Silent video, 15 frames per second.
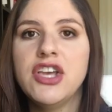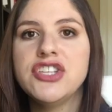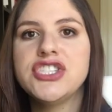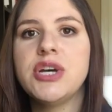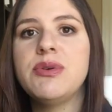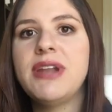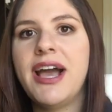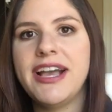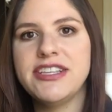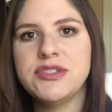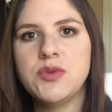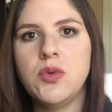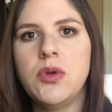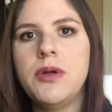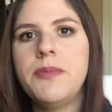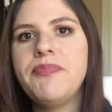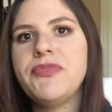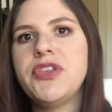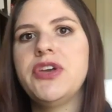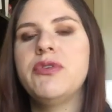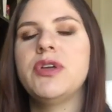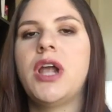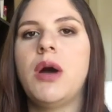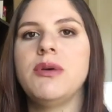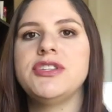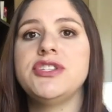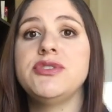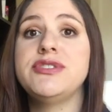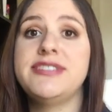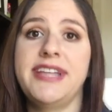So in high school, you can always
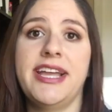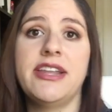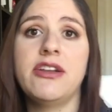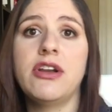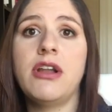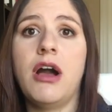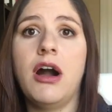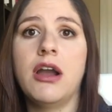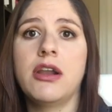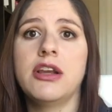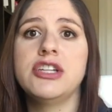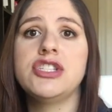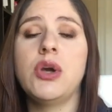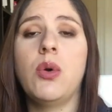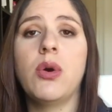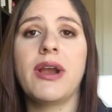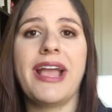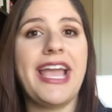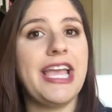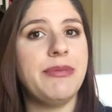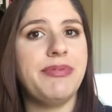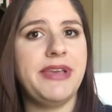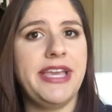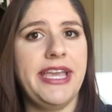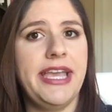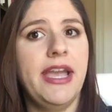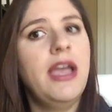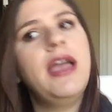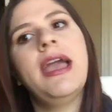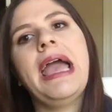do standard, honors, or
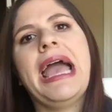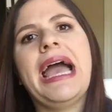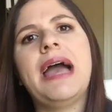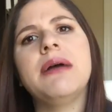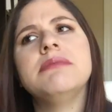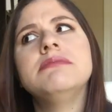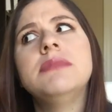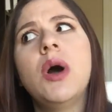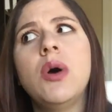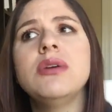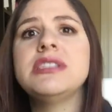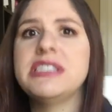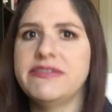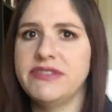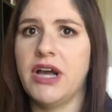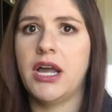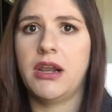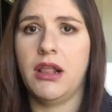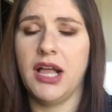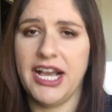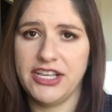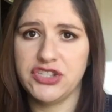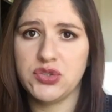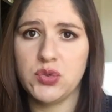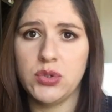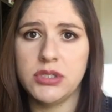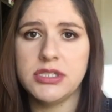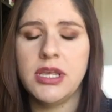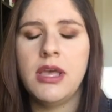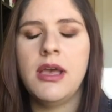AP at most, if not all high
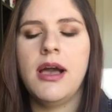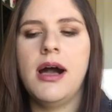schools.